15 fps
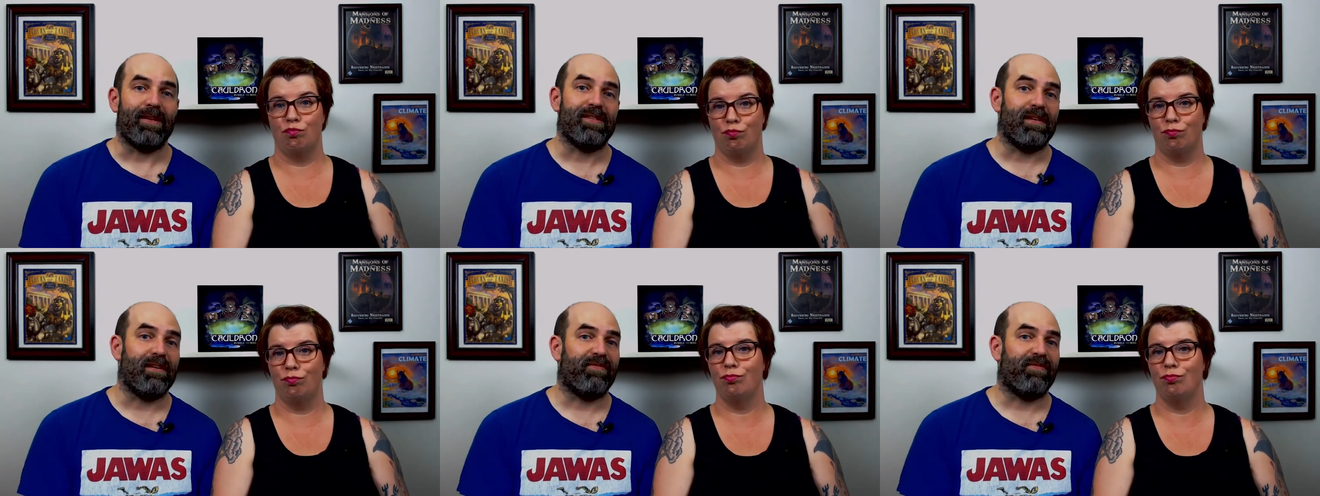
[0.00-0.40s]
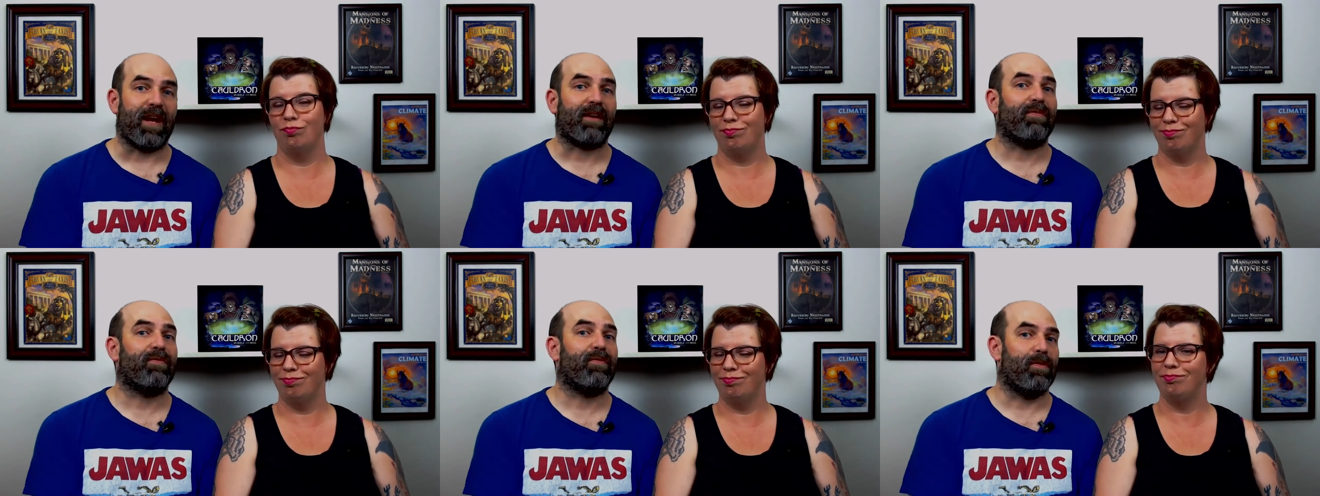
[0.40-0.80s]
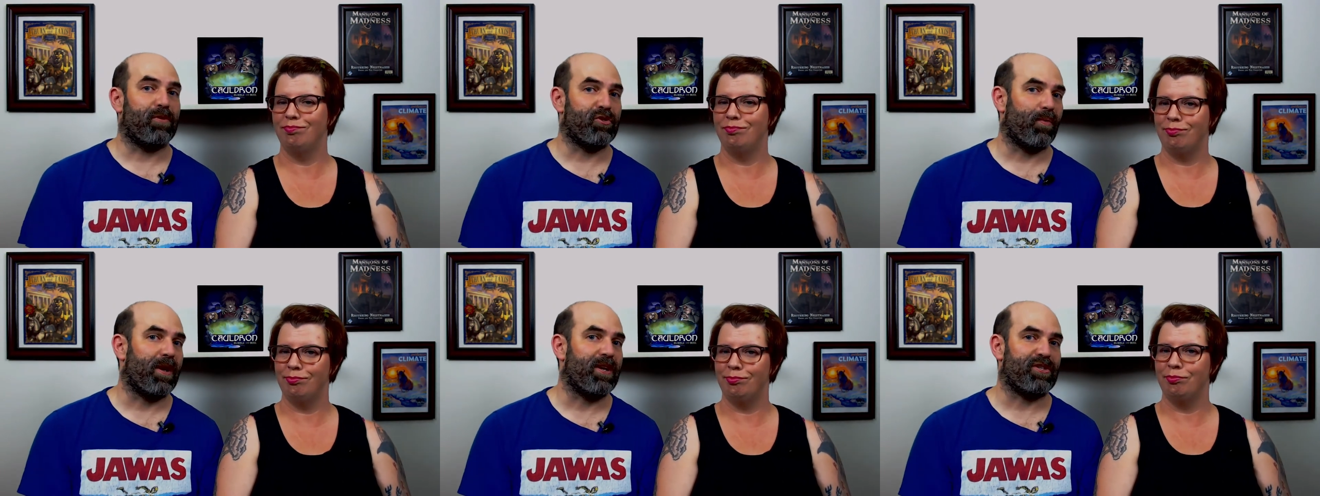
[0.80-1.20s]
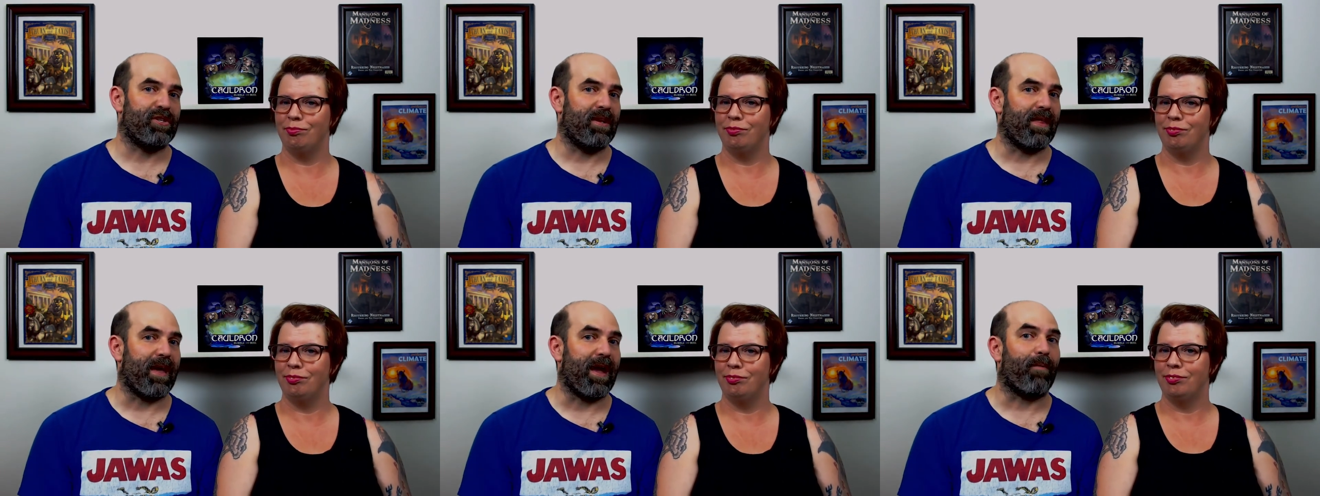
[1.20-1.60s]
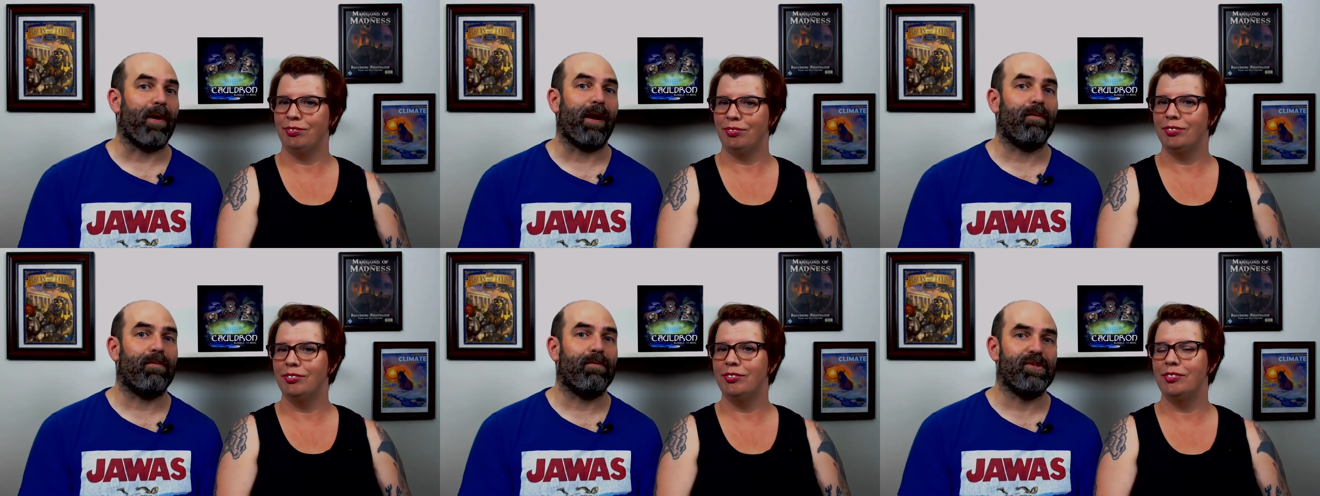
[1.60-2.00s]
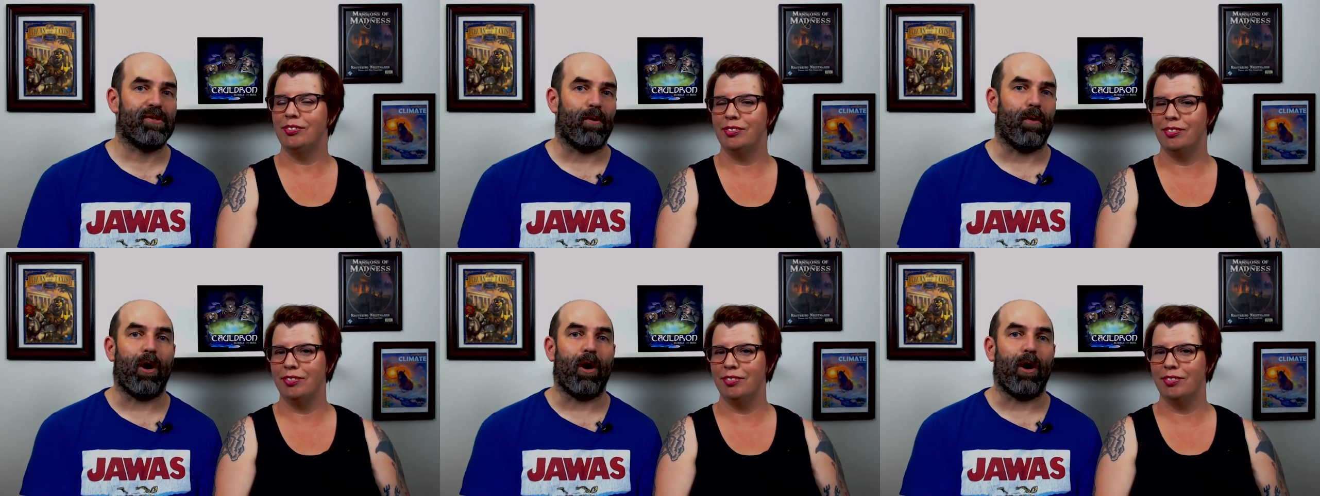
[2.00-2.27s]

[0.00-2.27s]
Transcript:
Speaker 1: And it's in effect for the duration of that round,